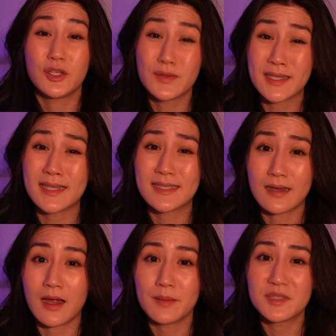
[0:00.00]
Using this
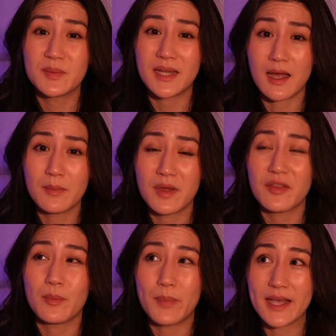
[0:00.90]
time to become
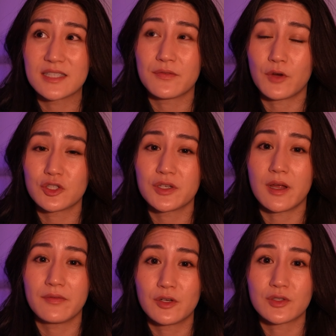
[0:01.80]
the best version
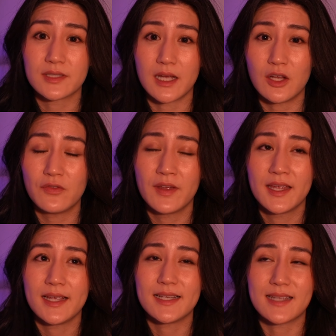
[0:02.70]
of yourself
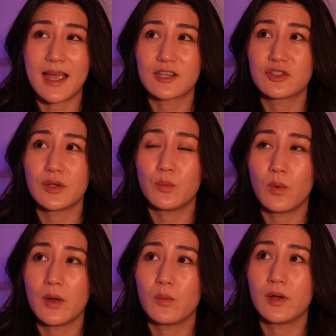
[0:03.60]
is actually
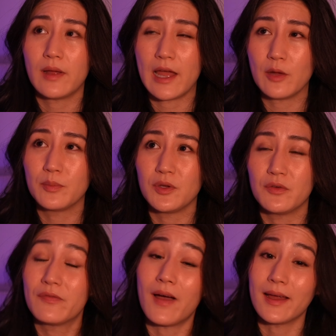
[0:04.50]
what will help you
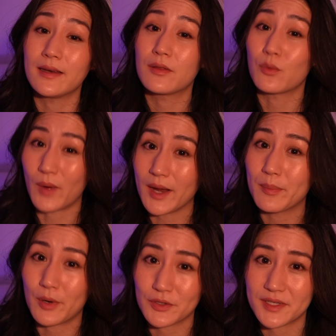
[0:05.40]
find the right
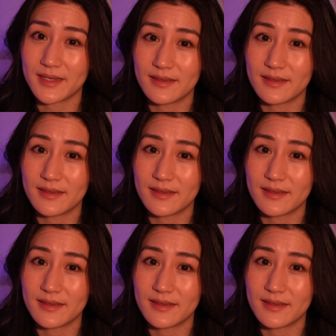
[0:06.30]
person.